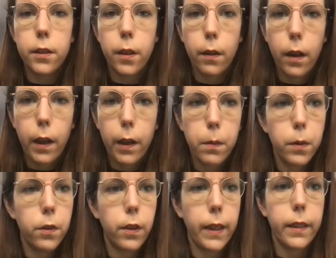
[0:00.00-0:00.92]
So I
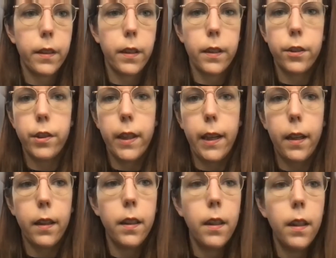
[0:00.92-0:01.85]
will try and
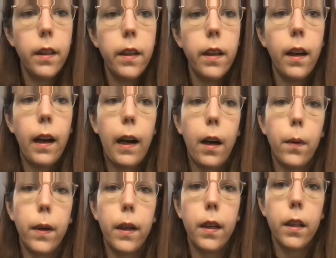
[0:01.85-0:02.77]
share
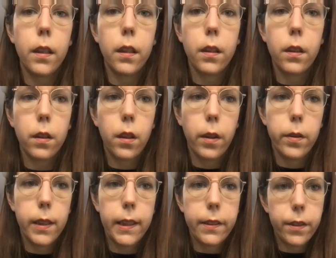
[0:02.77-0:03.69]
our
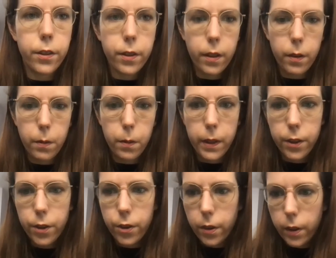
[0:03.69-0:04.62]
code lists,
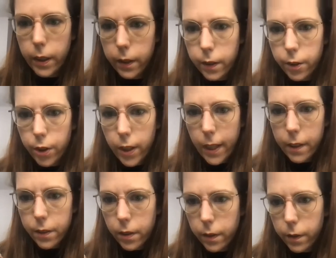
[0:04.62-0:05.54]
which in the chat,
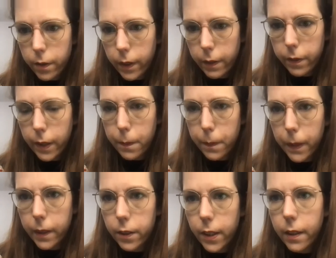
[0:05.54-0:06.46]
if I find
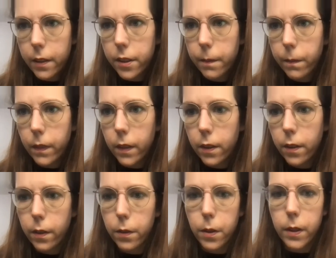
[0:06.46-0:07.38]
my chat,
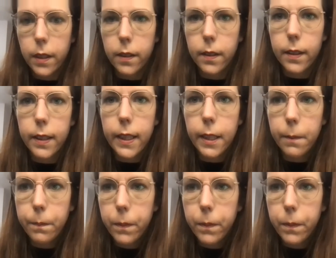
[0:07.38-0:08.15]
so you can see.